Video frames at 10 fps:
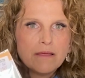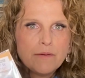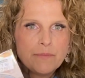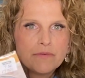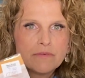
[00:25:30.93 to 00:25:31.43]

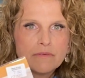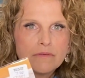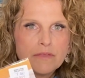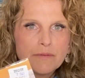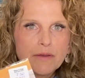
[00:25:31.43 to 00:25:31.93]
Oops,
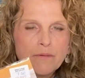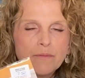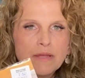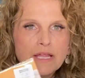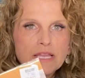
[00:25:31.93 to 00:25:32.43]
there we go.
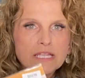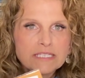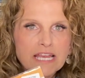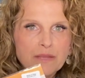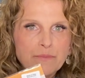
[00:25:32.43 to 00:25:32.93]

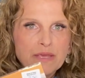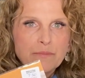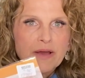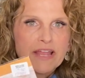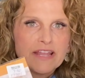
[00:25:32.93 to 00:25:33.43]
Little tiny bee
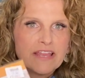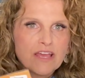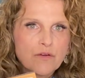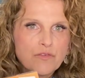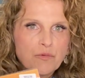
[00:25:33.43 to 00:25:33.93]
button
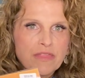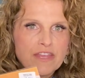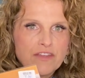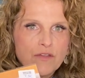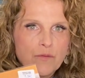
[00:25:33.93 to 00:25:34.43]
that goes with
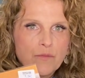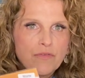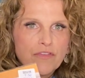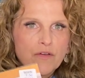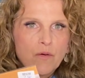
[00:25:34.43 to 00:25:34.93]
it too.
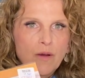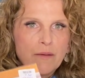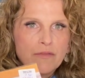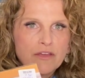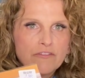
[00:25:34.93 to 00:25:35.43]
So
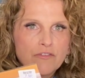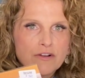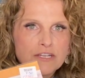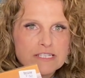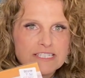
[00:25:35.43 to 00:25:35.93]
I'm looking
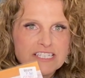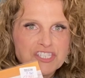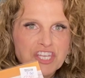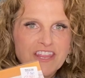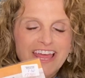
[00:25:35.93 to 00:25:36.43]
forward to stitching